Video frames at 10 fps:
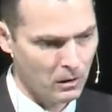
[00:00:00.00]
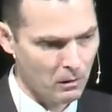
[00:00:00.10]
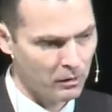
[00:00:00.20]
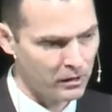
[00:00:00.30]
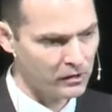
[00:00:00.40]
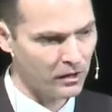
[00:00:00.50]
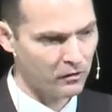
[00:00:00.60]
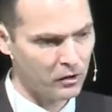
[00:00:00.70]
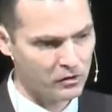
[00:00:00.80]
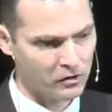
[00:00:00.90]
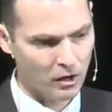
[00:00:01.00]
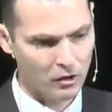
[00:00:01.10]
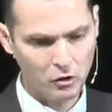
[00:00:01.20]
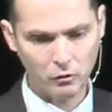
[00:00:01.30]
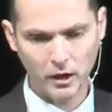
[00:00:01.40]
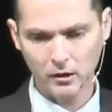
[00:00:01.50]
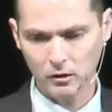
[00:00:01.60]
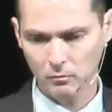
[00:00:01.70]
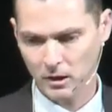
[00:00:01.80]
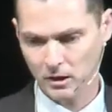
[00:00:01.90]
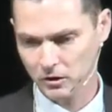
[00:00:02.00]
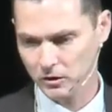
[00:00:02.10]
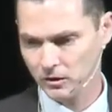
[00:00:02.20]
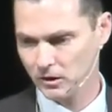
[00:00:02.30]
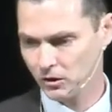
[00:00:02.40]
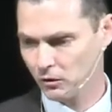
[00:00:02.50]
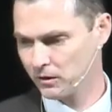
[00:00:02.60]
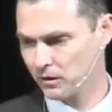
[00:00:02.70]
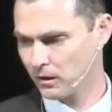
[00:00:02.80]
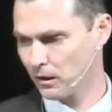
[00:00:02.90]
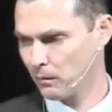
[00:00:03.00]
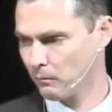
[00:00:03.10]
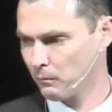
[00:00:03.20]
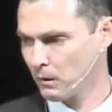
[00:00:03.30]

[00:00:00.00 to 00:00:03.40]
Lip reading: But he said, there's a greater measure that's going to come